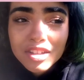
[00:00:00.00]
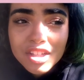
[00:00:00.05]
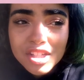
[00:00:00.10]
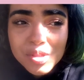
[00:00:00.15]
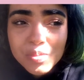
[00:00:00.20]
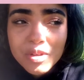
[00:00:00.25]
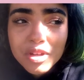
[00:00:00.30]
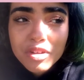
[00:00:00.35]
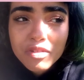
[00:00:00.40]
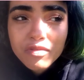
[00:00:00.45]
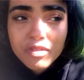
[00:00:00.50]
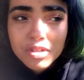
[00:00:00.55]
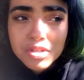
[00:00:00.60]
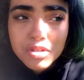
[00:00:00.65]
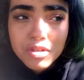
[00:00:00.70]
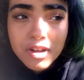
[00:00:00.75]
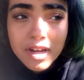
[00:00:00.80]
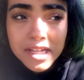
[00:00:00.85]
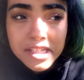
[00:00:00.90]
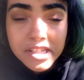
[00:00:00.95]
This week on
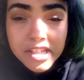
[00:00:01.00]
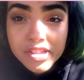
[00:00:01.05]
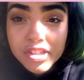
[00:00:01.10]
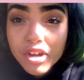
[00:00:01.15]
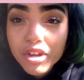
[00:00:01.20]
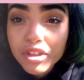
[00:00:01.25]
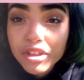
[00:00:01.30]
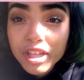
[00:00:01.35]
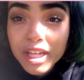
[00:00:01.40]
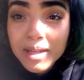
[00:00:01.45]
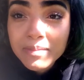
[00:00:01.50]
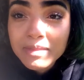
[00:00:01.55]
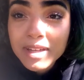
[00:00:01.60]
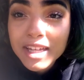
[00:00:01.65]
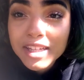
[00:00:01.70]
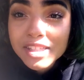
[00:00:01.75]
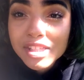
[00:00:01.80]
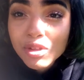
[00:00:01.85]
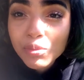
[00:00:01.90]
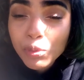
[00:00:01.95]
Virtual Oasis, our theme
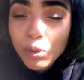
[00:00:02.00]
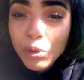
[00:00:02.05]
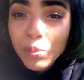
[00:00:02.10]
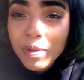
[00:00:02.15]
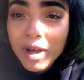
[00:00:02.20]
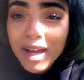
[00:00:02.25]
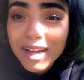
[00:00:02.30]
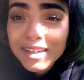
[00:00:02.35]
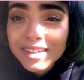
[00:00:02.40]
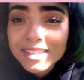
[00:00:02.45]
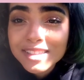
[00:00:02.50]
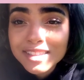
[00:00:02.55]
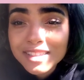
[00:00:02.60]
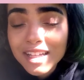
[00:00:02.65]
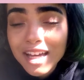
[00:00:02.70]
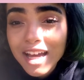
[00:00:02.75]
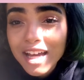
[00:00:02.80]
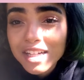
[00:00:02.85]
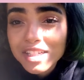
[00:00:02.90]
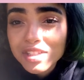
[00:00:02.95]
is throwback
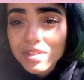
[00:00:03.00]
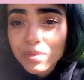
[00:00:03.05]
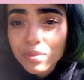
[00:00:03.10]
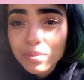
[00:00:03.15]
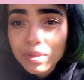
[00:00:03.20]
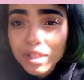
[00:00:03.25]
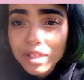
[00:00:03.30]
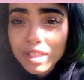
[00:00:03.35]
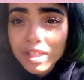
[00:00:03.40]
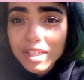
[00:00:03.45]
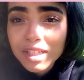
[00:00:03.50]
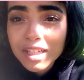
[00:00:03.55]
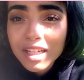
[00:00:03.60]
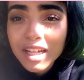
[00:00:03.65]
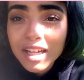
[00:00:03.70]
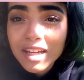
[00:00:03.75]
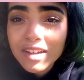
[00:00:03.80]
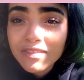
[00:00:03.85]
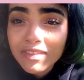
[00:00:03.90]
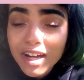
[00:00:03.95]
slash what
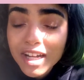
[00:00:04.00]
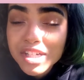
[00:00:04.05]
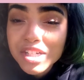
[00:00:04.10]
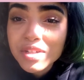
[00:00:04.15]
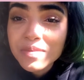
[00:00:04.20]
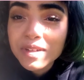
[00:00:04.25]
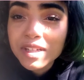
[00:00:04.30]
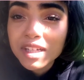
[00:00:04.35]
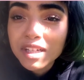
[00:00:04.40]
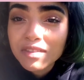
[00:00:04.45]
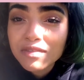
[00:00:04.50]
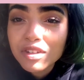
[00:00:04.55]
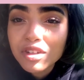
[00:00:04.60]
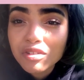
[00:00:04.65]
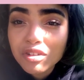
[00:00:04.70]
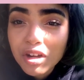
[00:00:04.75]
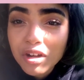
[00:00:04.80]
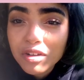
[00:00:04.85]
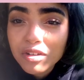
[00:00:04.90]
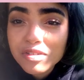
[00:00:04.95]
advice you would give
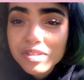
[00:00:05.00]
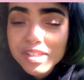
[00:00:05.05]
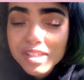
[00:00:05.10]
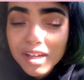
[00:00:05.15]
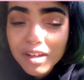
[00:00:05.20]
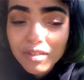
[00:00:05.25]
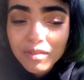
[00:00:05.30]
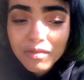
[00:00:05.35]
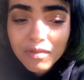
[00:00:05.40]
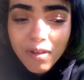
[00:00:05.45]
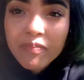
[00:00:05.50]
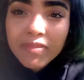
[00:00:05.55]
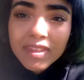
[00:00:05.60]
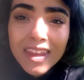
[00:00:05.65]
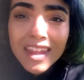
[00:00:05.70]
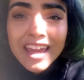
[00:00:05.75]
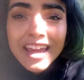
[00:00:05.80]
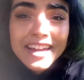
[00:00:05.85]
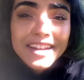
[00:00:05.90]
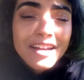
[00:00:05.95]
your younger self.
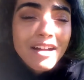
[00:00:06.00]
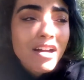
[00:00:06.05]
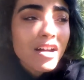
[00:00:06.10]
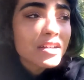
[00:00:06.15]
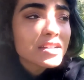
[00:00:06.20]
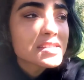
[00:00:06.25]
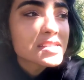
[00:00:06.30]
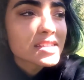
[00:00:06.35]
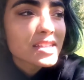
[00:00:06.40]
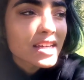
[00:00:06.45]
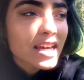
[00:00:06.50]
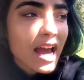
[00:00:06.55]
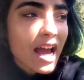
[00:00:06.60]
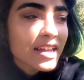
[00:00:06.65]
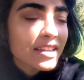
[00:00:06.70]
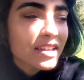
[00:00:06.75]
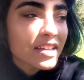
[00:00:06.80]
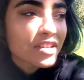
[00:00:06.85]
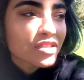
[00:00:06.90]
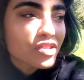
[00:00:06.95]
And honestly,
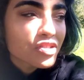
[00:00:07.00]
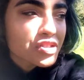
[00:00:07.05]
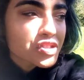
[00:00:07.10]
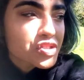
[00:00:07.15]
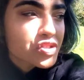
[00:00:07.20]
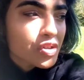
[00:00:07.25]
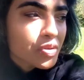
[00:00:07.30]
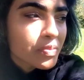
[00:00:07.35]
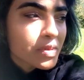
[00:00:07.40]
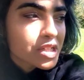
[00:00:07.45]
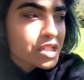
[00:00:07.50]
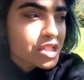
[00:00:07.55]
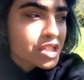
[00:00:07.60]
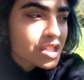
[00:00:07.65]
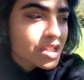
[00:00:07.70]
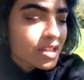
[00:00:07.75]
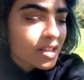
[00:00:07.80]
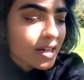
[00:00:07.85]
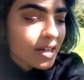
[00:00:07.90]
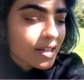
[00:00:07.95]
I think there's so
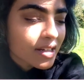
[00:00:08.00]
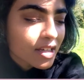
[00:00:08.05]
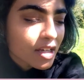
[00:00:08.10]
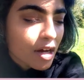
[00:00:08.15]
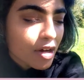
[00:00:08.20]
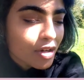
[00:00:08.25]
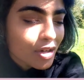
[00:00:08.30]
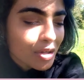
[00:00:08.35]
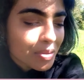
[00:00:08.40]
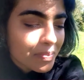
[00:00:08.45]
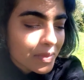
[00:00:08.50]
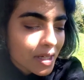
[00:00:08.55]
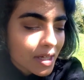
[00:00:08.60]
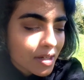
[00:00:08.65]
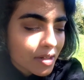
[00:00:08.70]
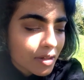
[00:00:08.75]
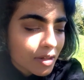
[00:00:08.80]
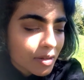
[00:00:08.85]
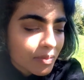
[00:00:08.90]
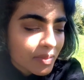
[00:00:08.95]
much that younger
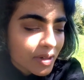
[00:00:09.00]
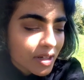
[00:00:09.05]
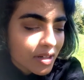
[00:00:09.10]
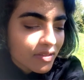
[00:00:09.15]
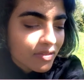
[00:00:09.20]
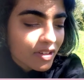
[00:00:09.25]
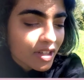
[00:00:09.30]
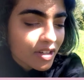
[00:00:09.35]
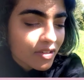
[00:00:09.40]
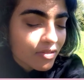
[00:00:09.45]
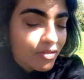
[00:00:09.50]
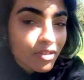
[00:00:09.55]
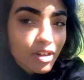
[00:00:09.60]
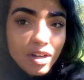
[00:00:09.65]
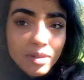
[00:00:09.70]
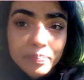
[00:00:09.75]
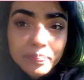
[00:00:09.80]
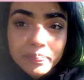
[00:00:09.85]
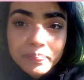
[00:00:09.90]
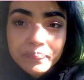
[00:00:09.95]
me could have benefited
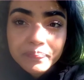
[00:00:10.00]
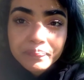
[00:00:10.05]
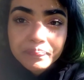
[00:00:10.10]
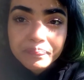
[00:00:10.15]
from.